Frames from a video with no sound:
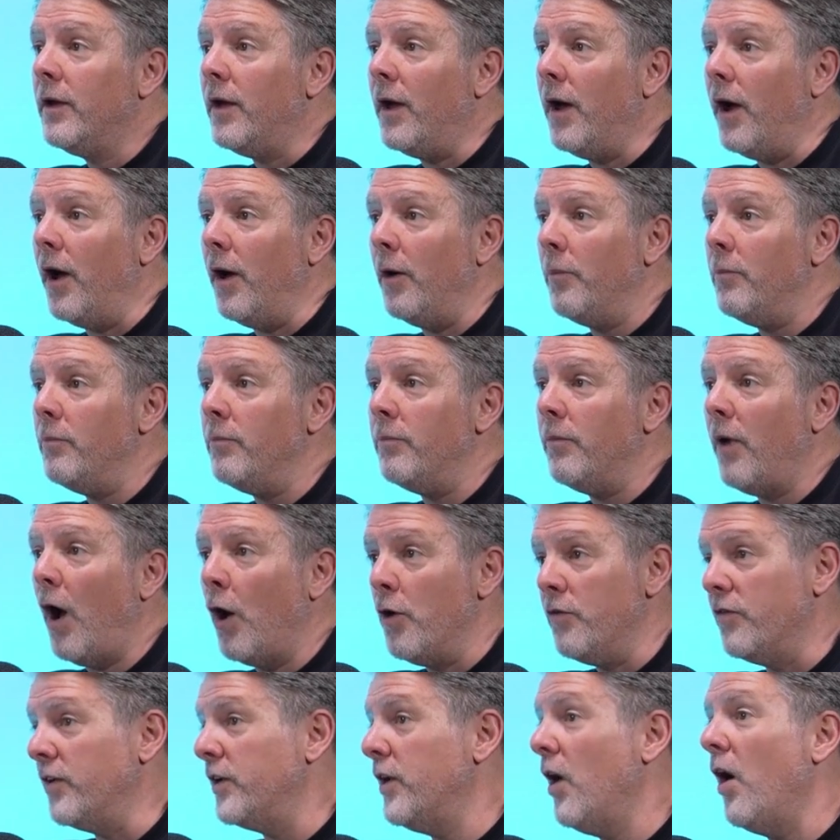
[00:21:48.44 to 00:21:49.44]

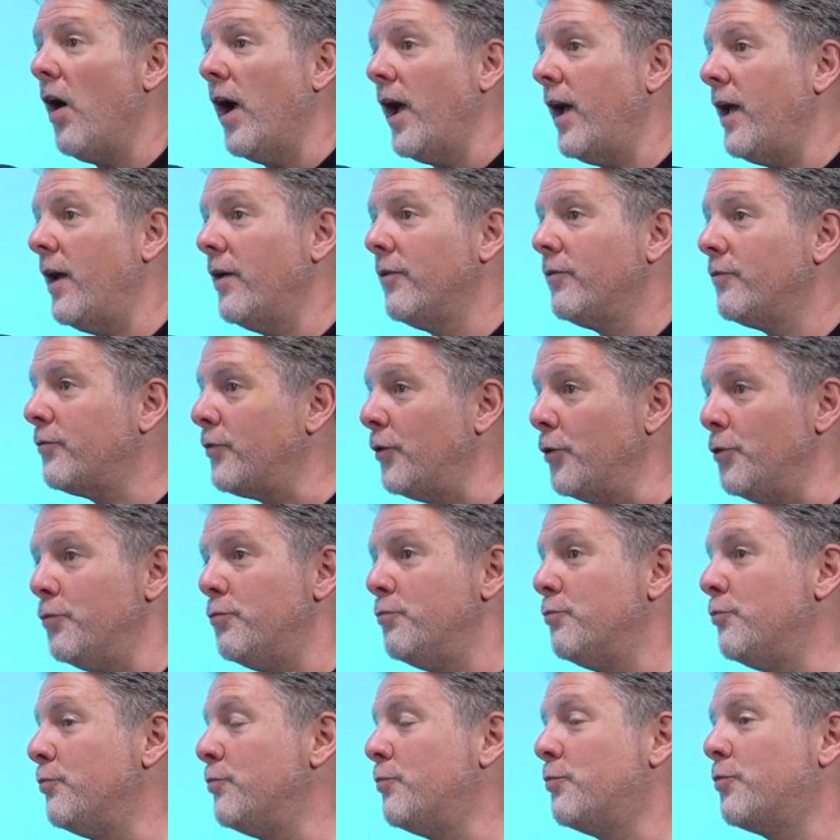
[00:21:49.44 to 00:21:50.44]
overnight through
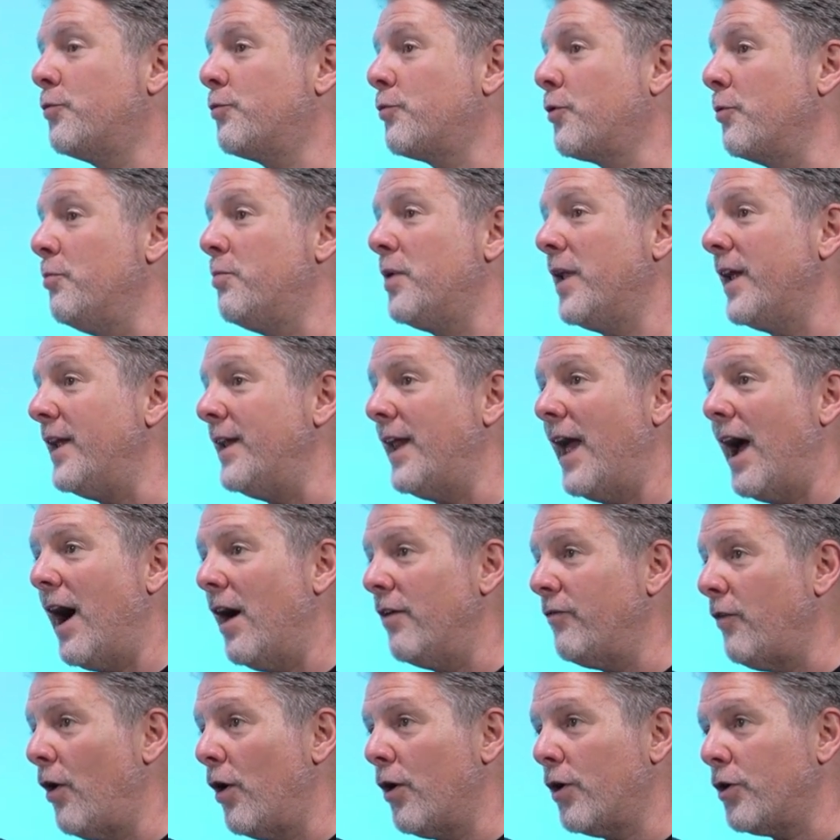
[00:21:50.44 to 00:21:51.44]
completely out
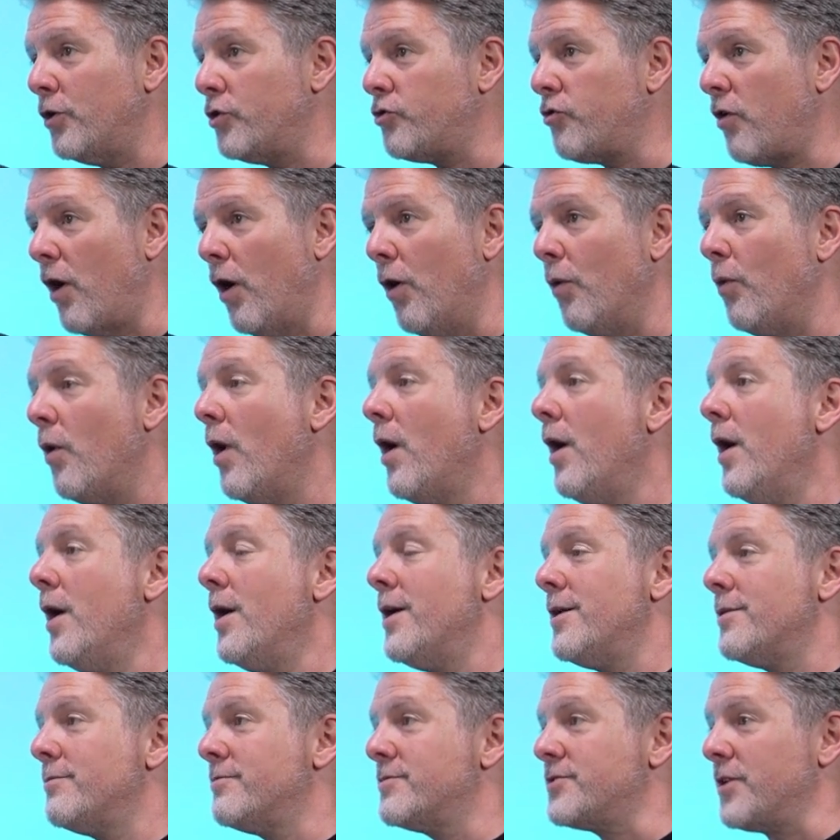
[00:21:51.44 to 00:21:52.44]
of our control.
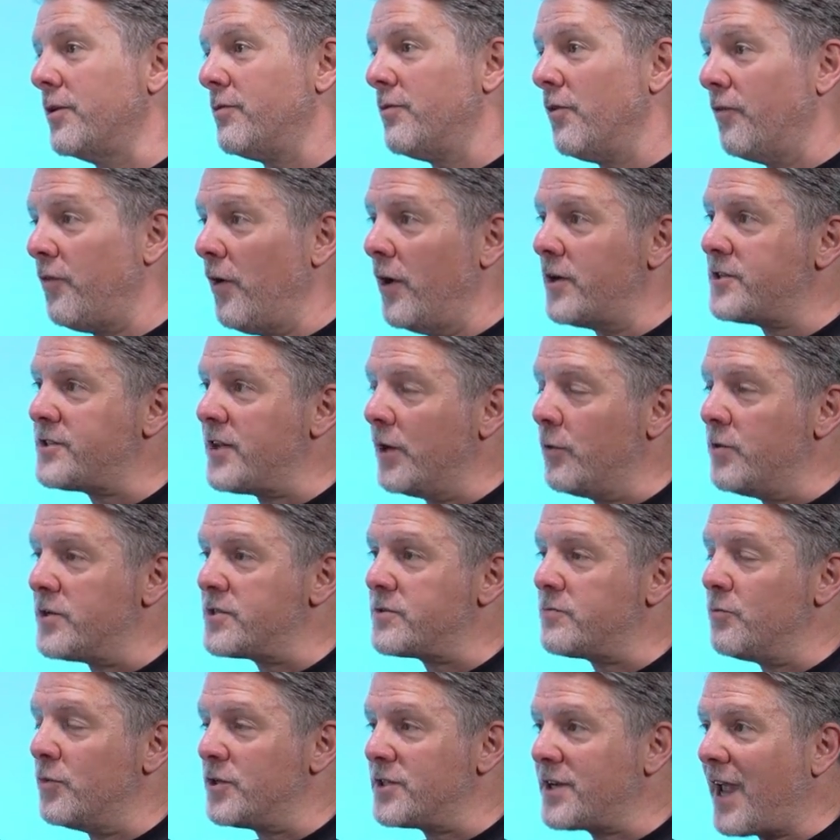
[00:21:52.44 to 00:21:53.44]
So the first thing
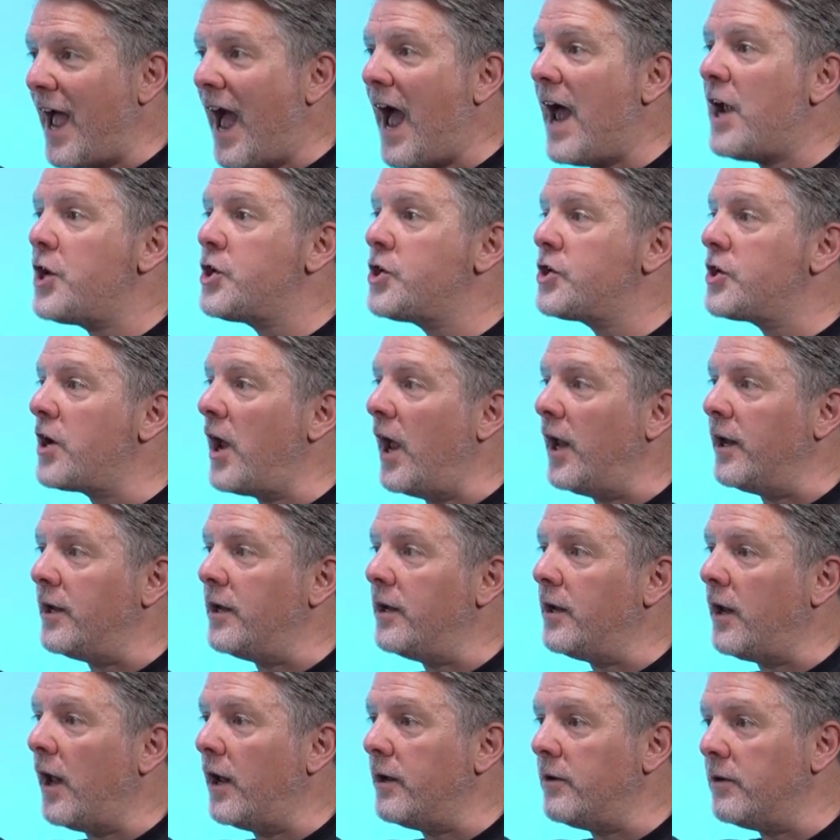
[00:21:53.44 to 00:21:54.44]
was cash
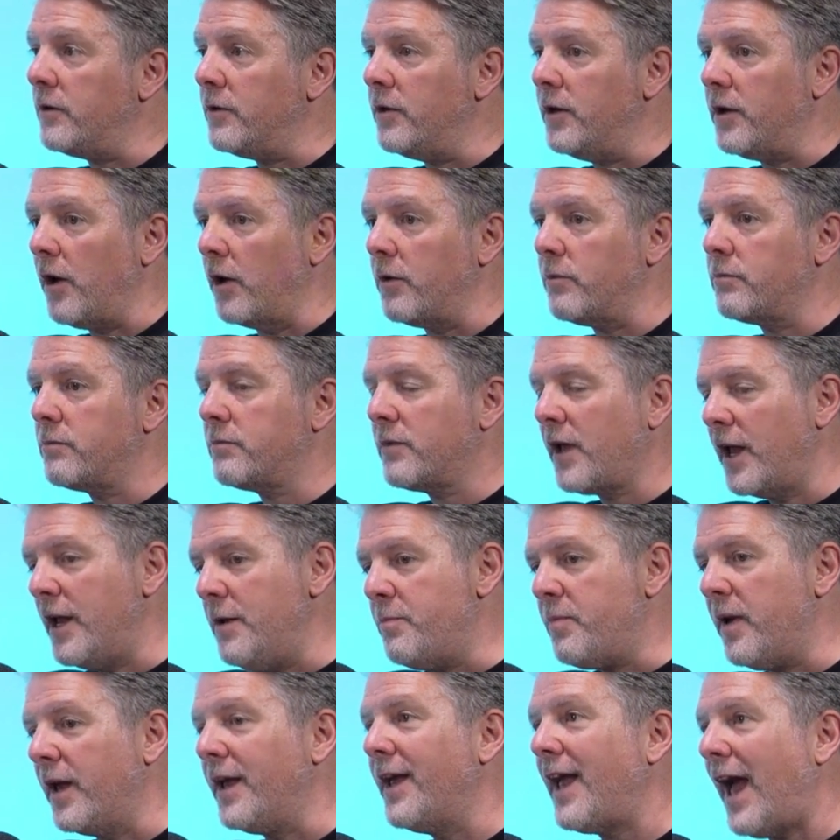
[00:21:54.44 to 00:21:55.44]
and
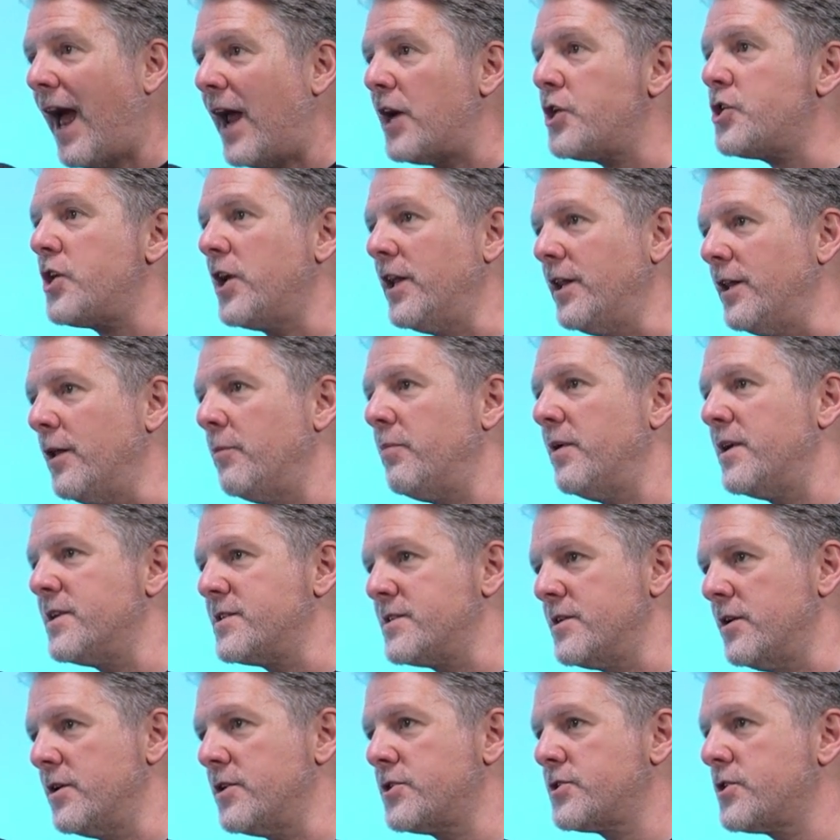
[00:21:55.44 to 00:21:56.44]
keeping cash in the
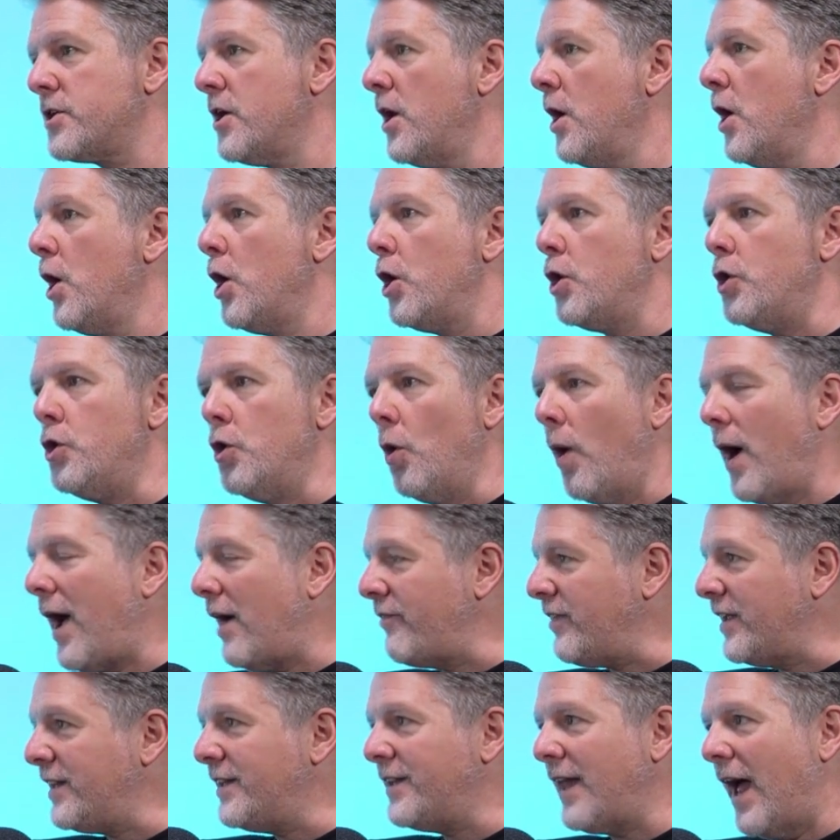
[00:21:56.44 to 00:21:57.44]
business, not
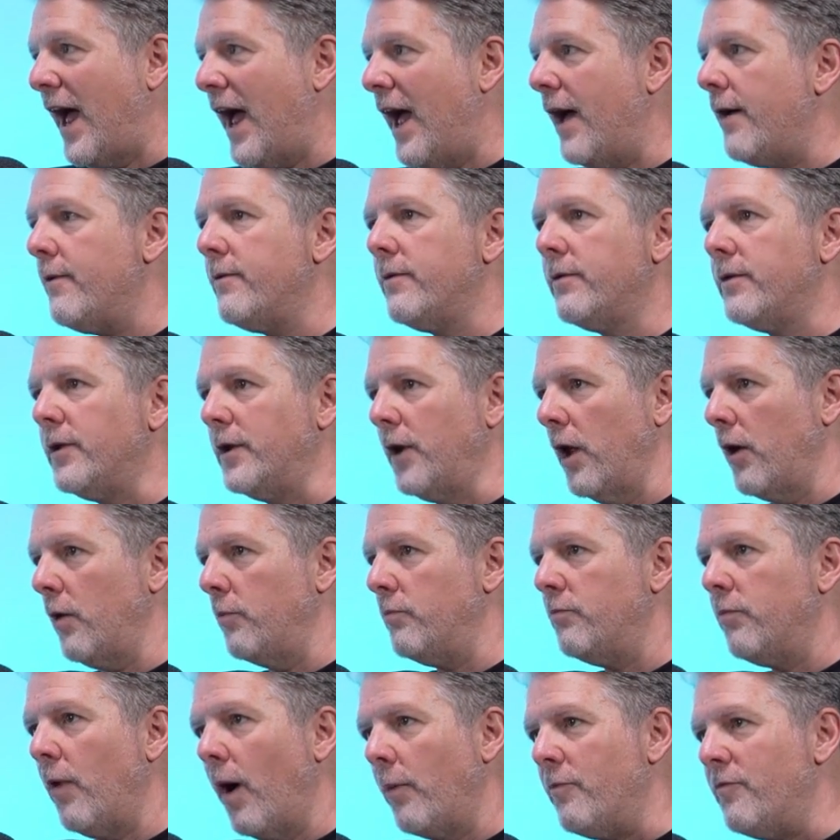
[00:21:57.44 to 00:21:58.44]
having debt.
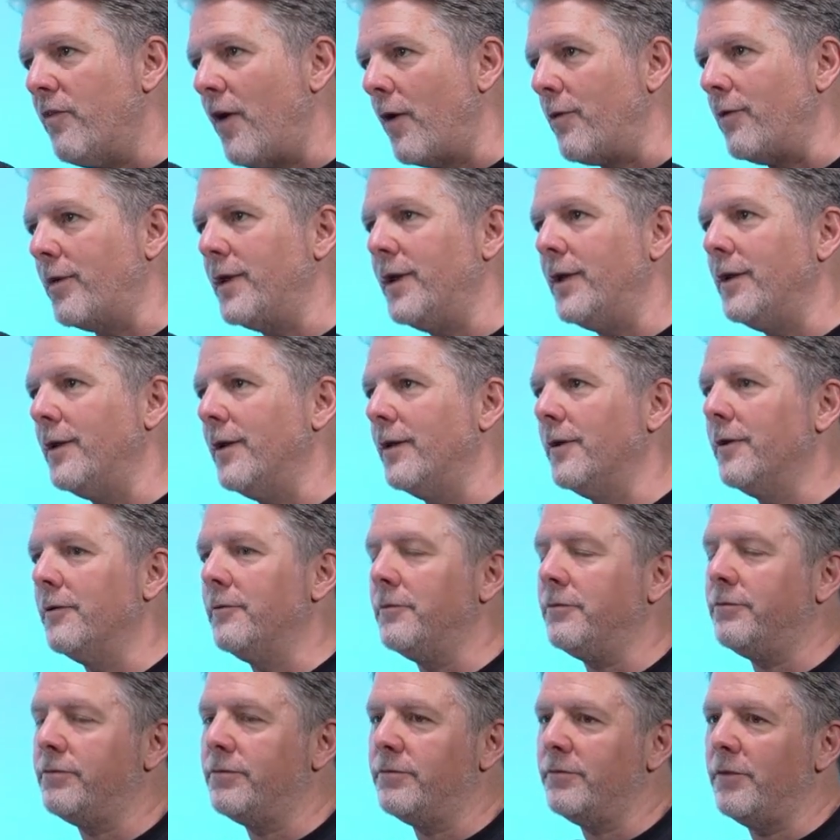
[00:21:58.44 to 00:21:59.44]
I'm very
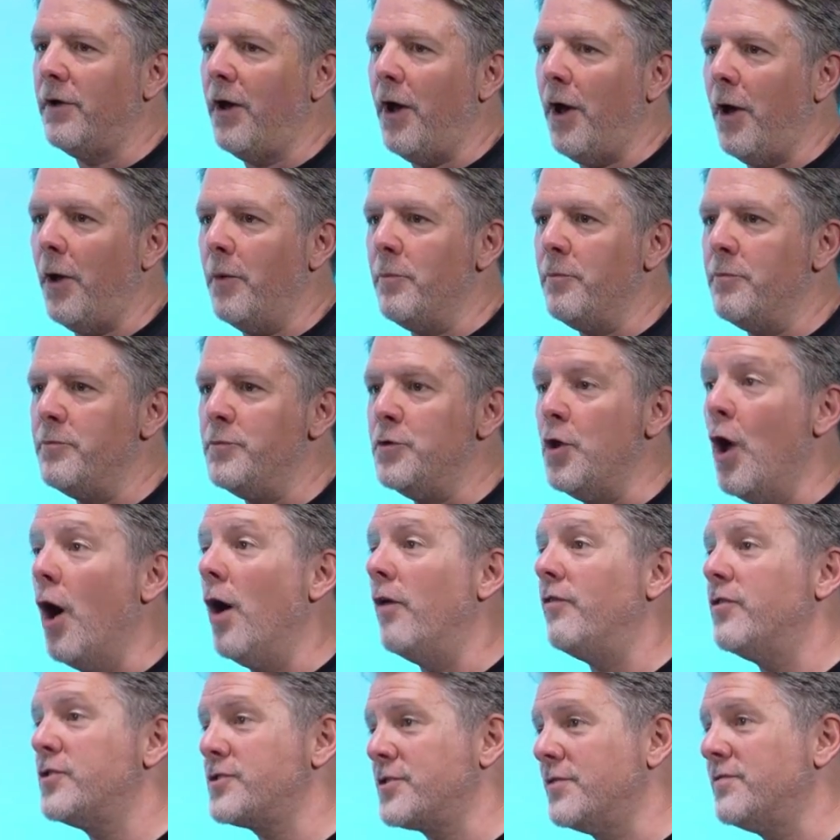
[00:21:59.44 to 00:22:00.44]

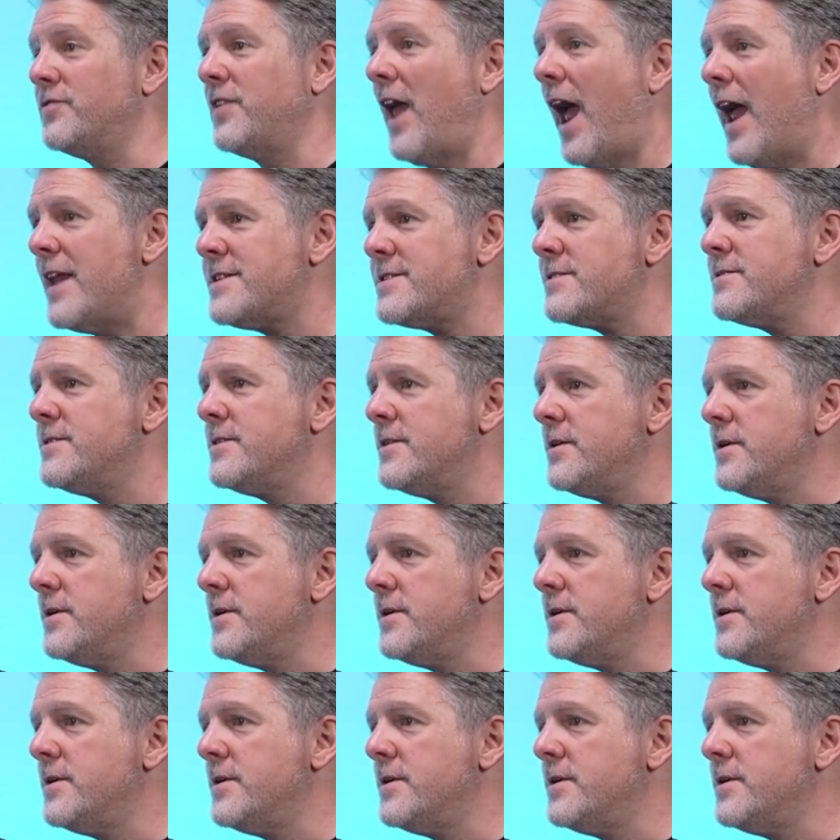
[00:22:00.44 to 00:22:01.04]
nervous of debt.